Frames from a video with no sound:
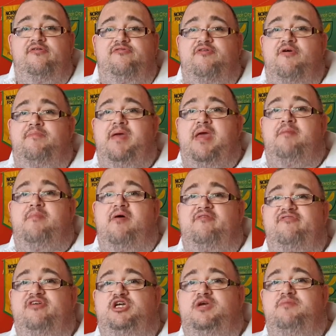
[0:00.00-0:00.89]
for being my
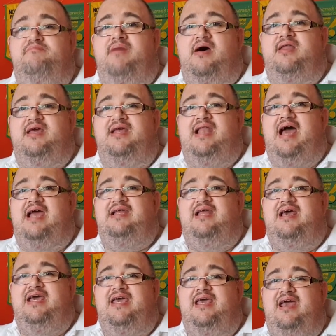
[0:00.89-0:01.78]
fishing buddy
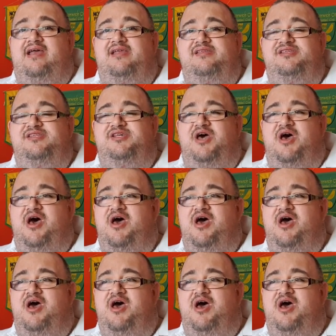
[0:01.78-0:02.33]
lately and